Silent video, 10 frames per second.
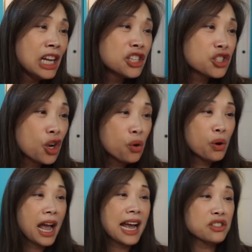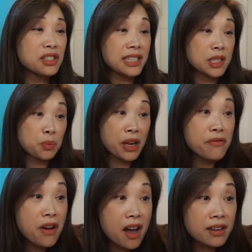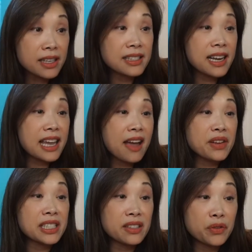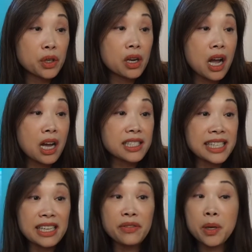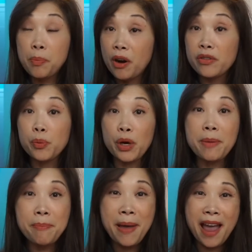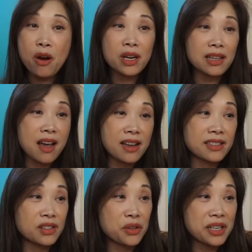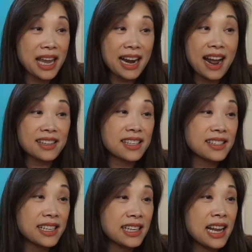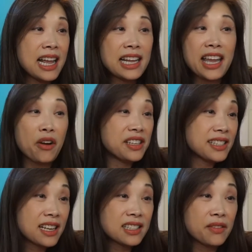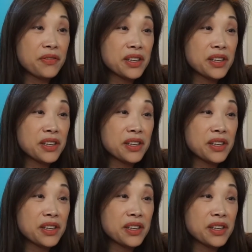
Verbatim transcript: So Ashley says brain fog is like having a difficult, uh, significant part of your brain paralyzed so you can't access it. Carrie says it